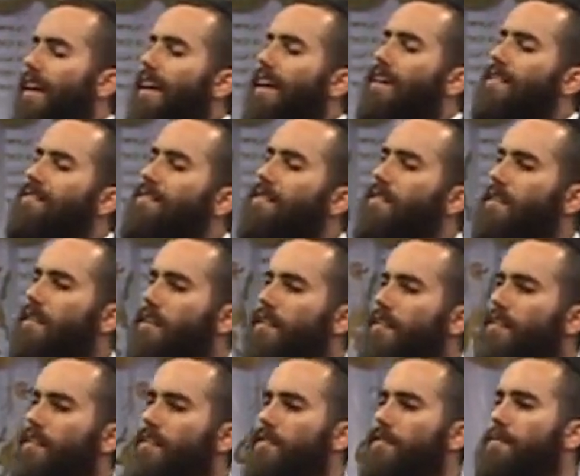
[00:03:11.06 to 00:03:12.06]
is the
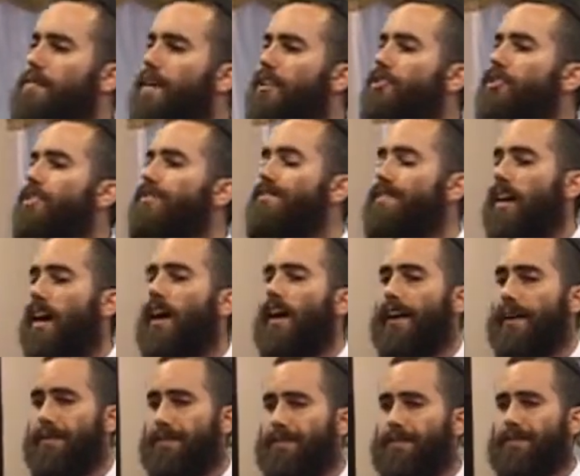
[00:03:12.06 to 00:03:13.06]
dimension of
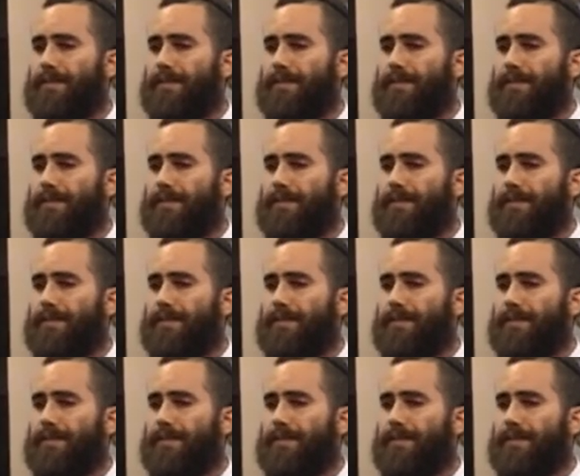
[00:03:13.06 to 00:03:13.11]
time.